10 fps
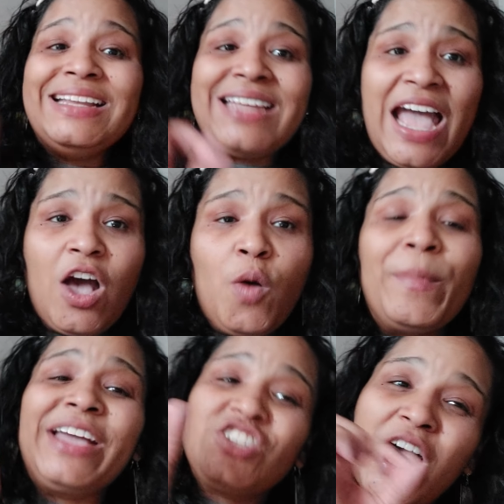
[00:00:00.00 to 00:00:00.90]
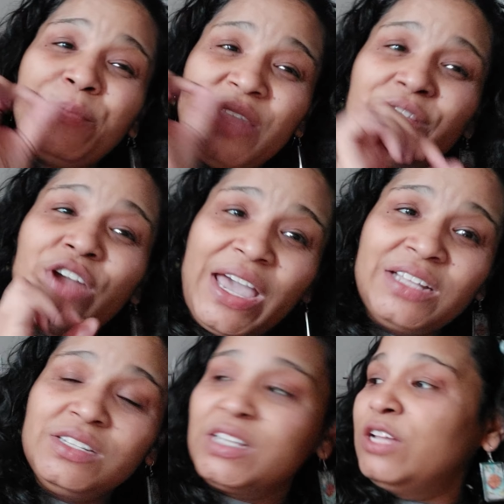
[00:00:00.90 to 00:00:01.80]
Now my job never
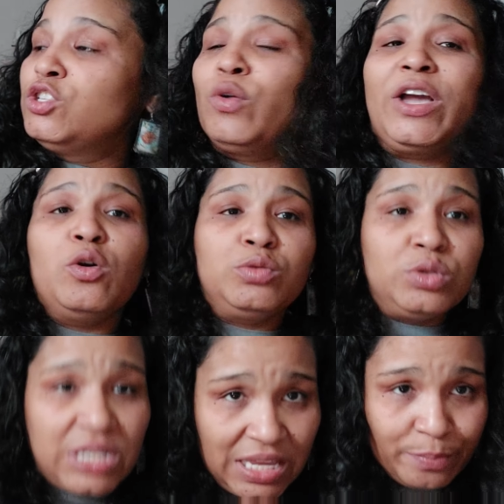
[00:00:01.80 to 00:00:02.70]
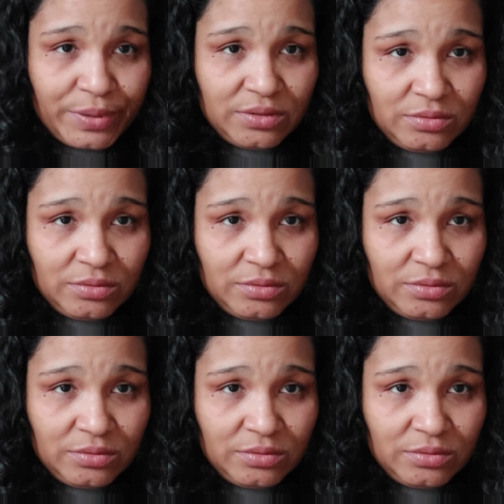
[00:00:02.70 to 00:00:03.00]
ends until I go to sleep.